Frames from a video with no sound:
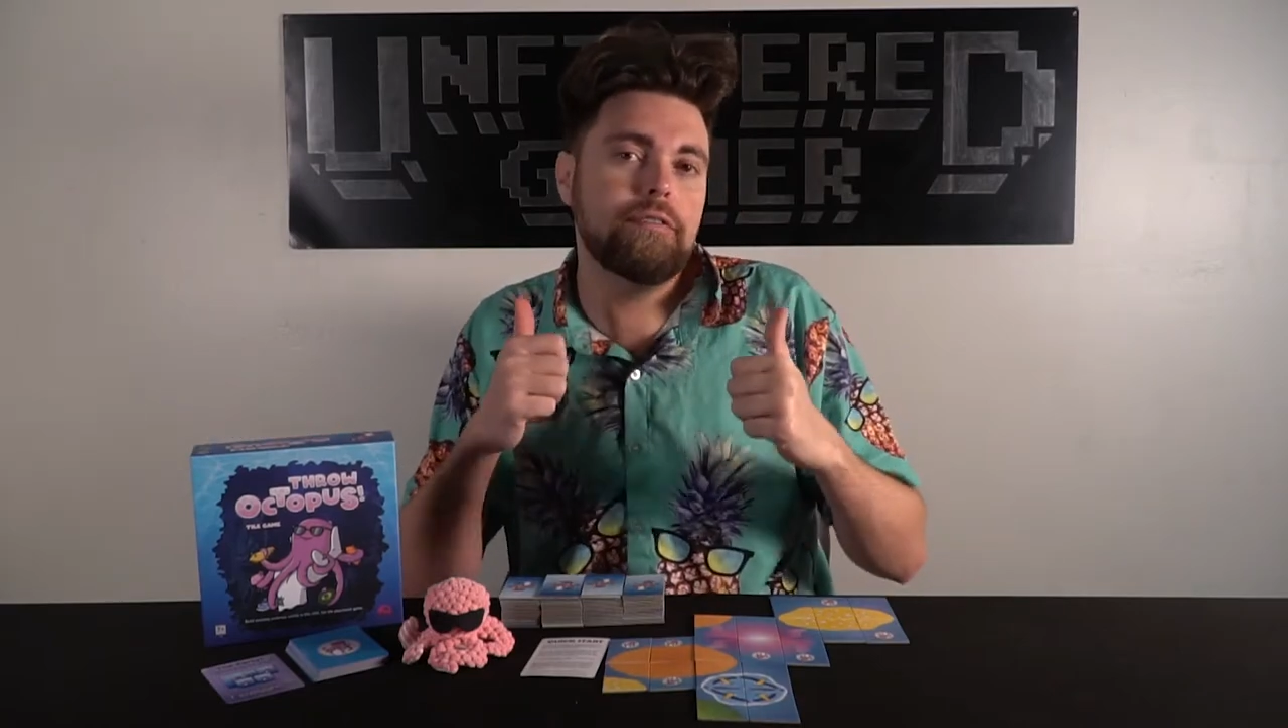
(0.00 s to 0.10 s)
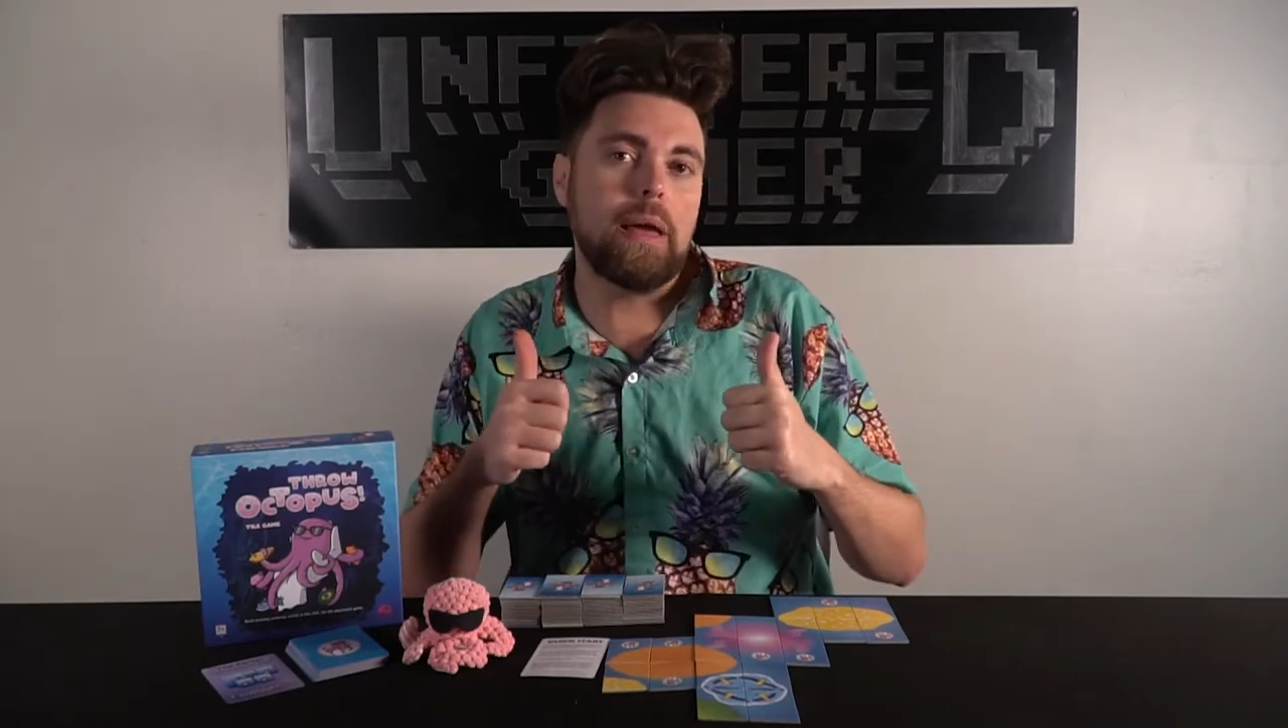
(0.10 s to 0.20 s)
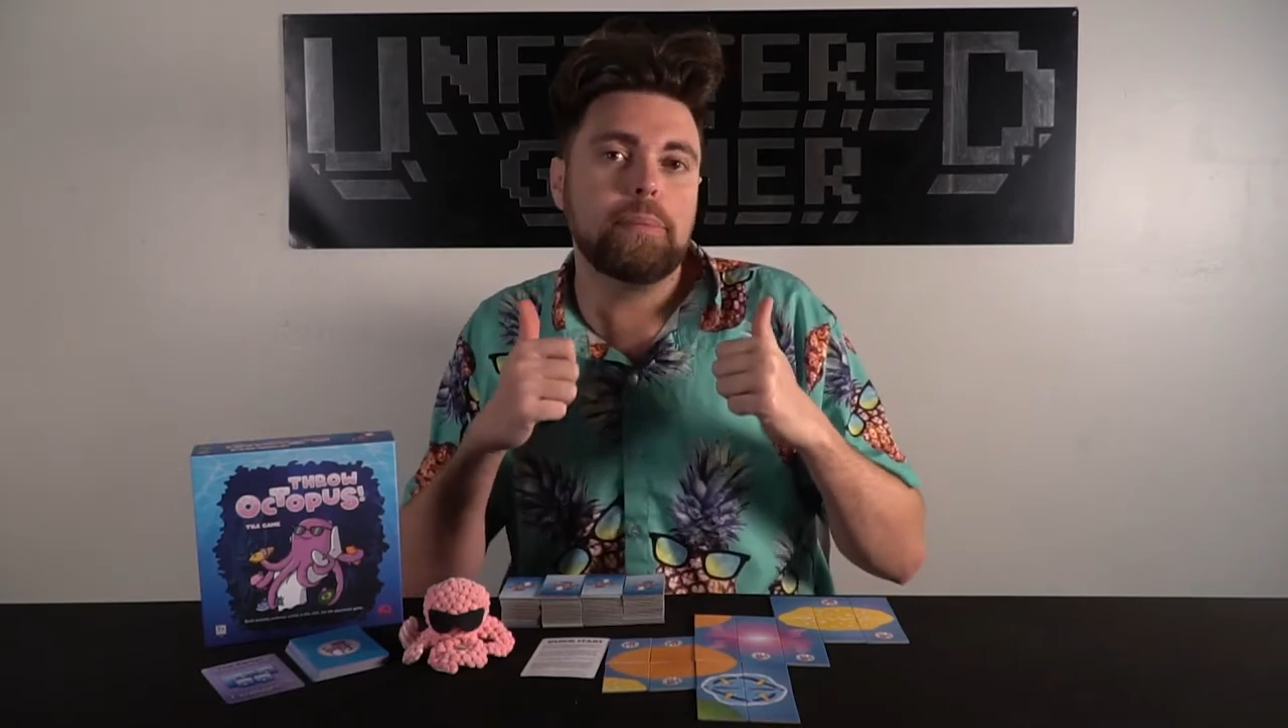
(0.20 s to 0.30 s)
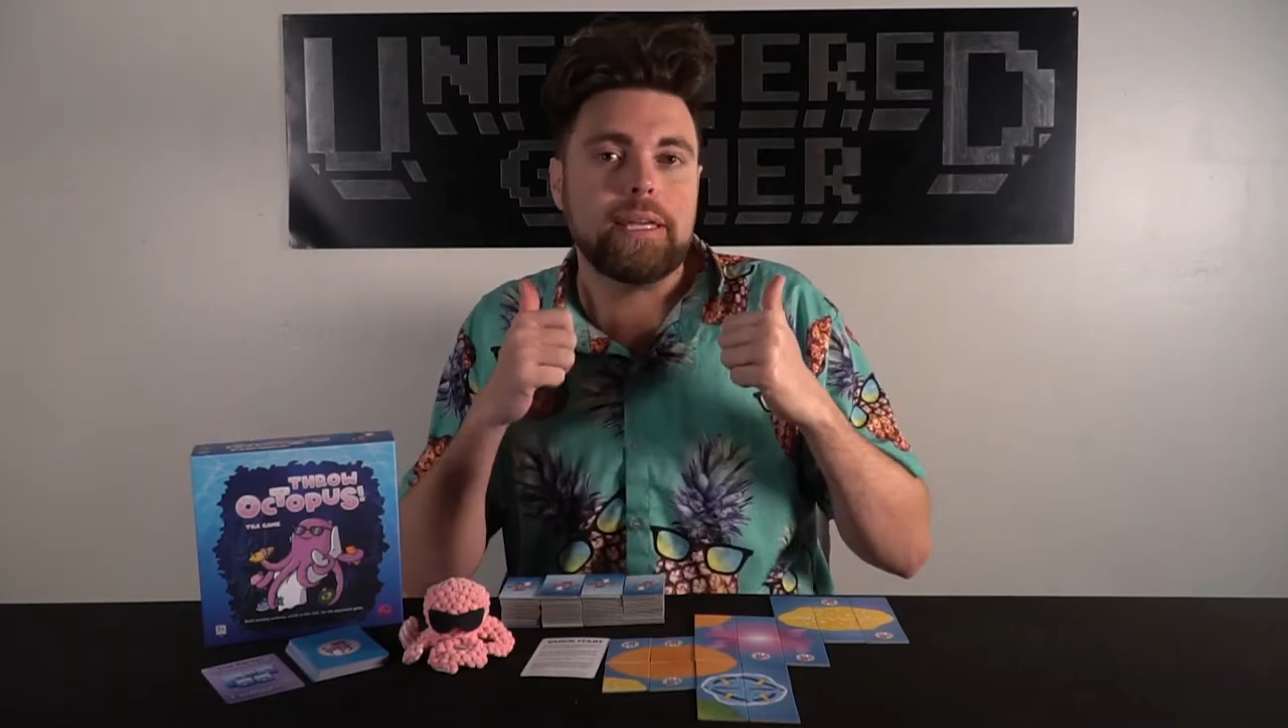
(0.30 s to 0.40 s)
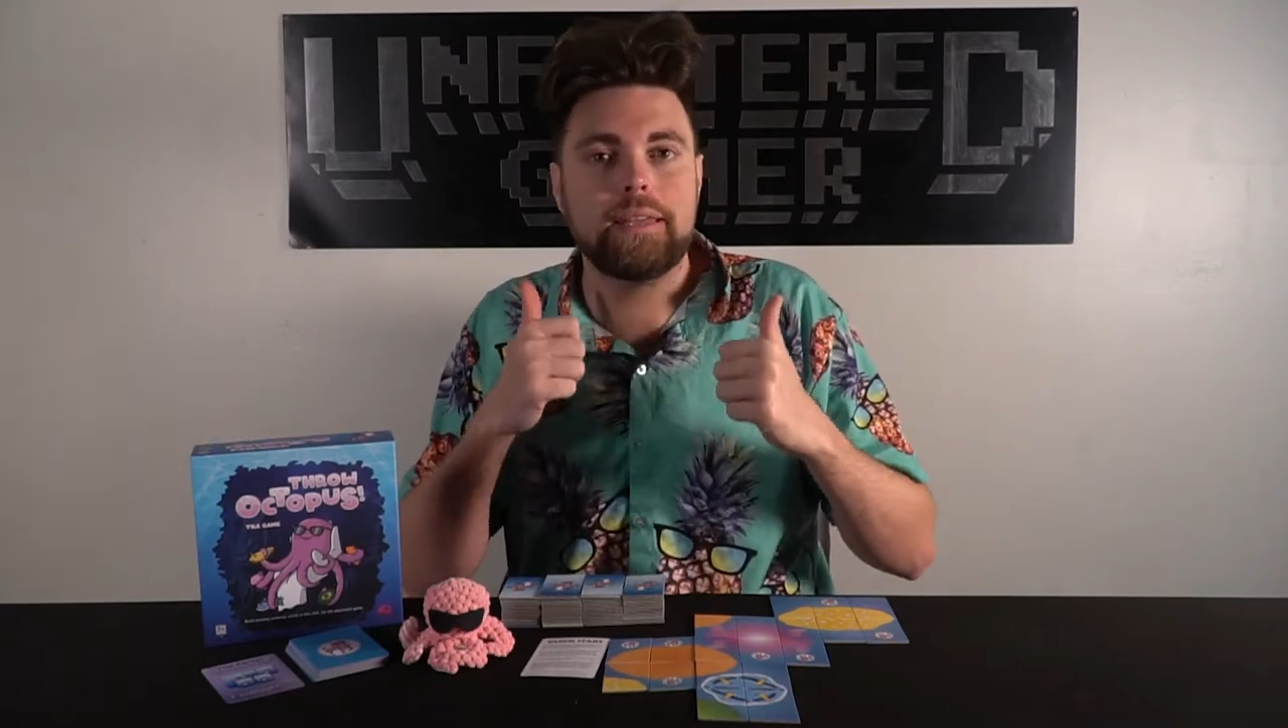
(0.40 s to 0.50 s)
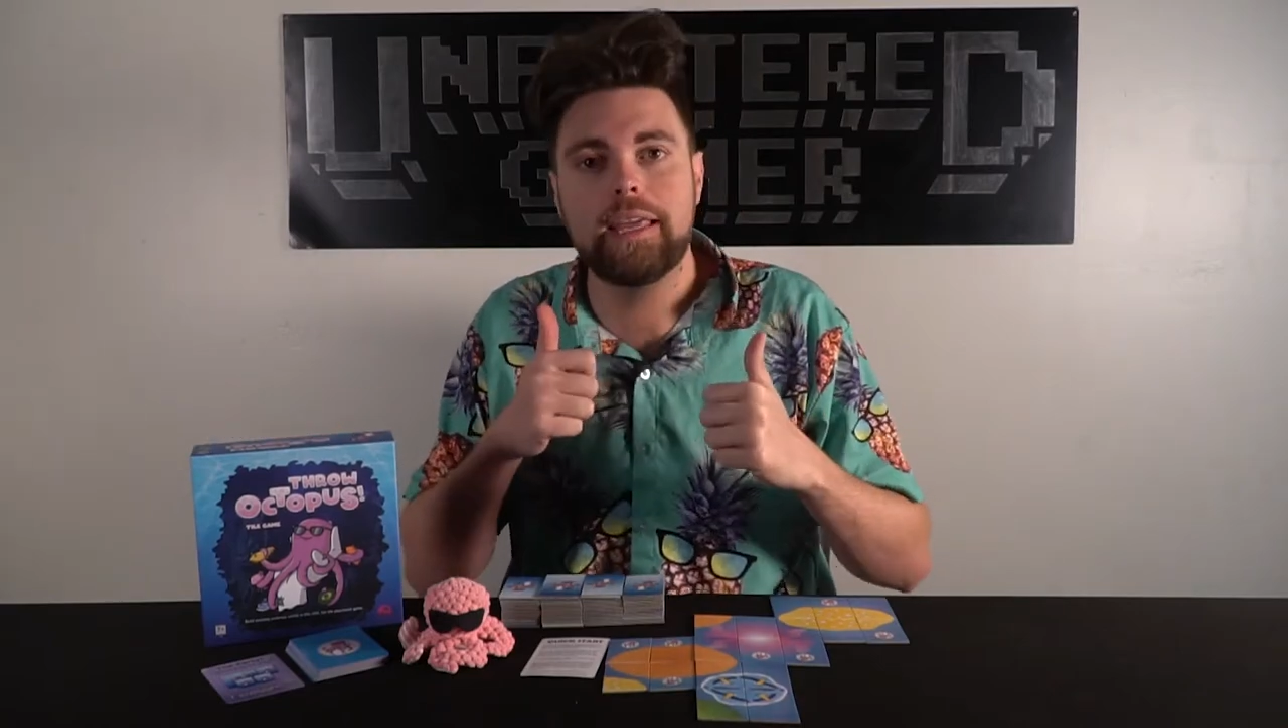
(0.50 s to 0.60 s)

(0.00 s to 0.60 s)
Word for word: family and